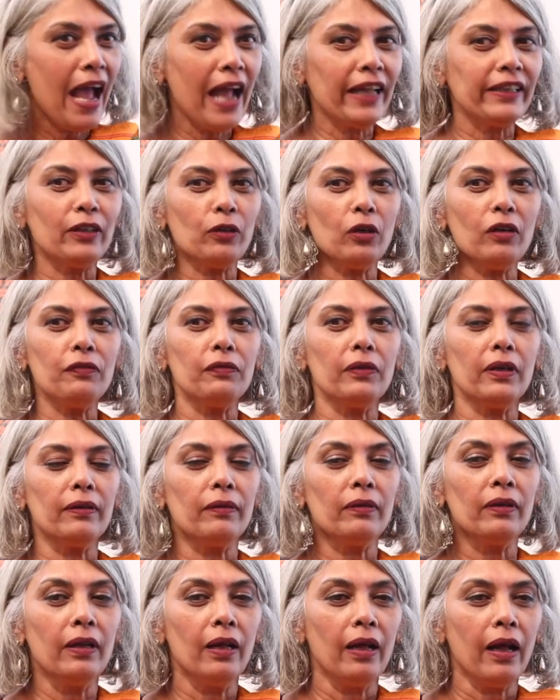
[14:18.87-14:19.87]
And they're all,
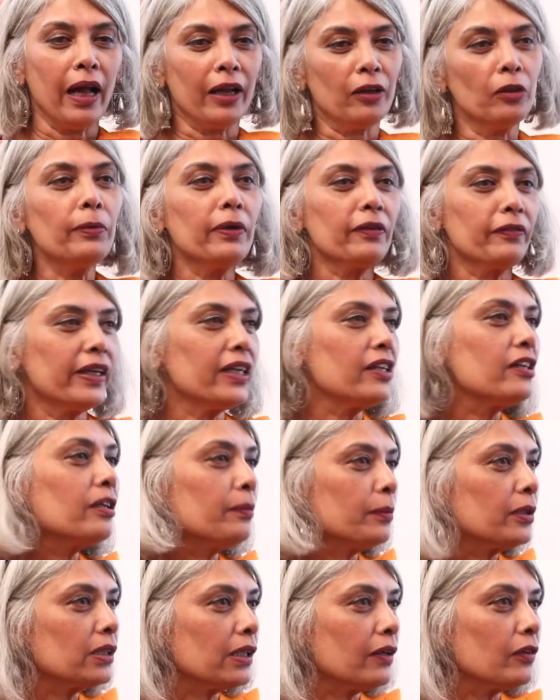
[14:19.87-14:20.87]
I don't know about
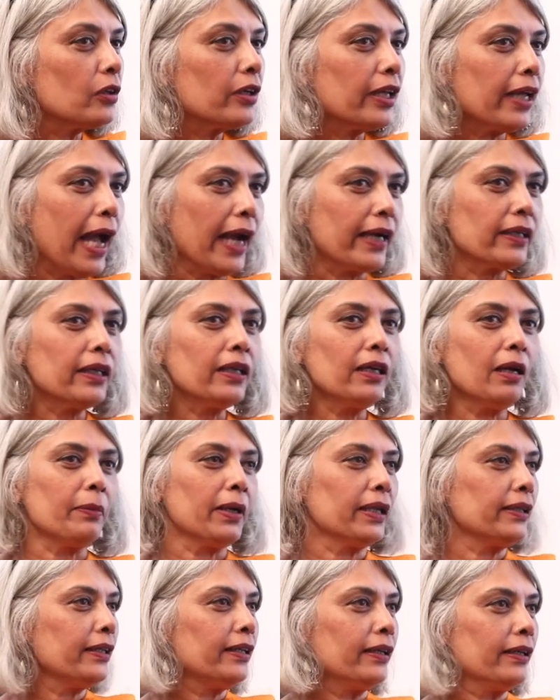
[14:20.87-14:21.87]
Vetri because avrude acting na
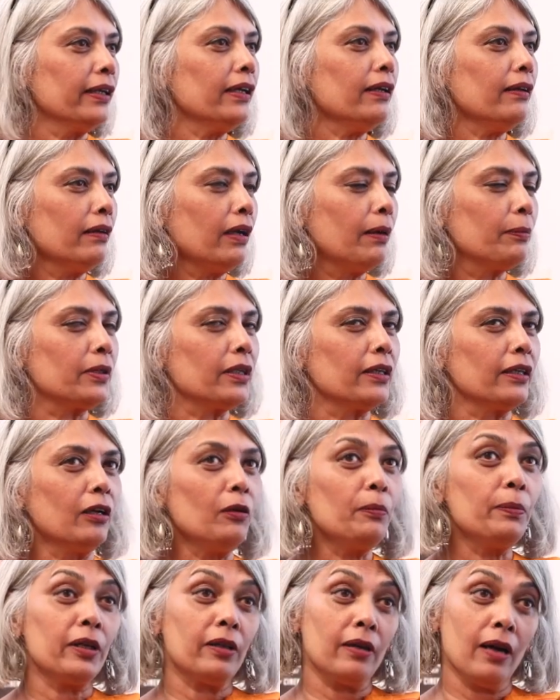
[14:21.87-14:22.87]
paathe illa up till
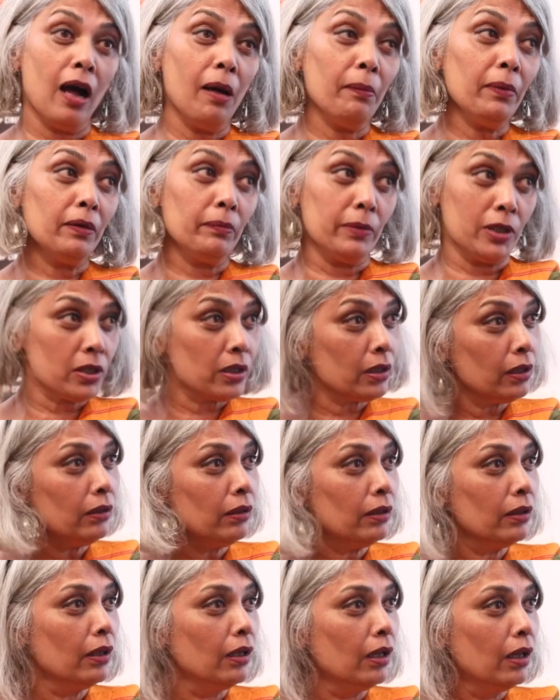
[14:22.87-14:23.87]
now, but Ram and Mishkin,
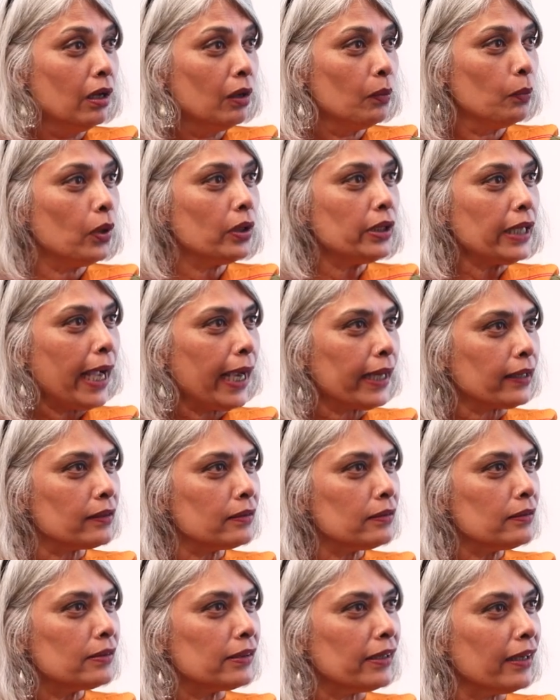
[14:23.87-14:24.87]
what
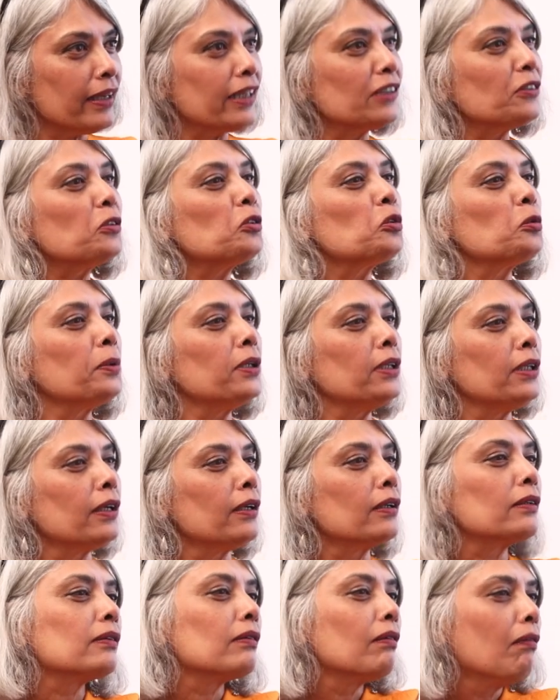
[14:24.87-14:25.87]
actors, yaar, I saw Super
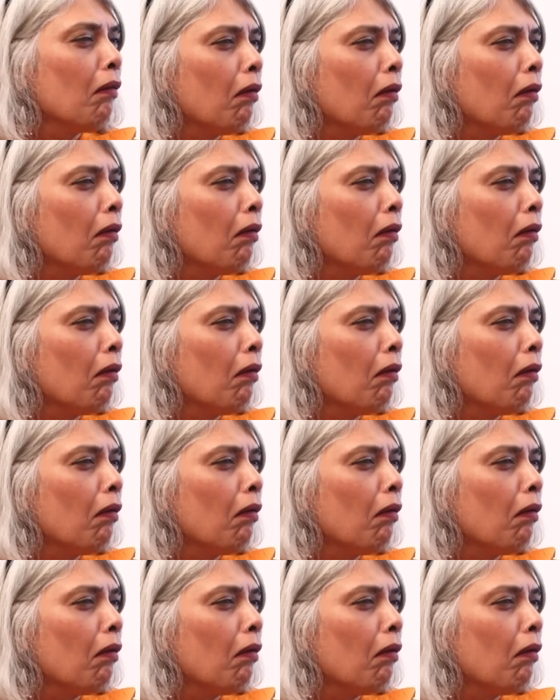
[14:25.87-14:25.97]
Deluxe.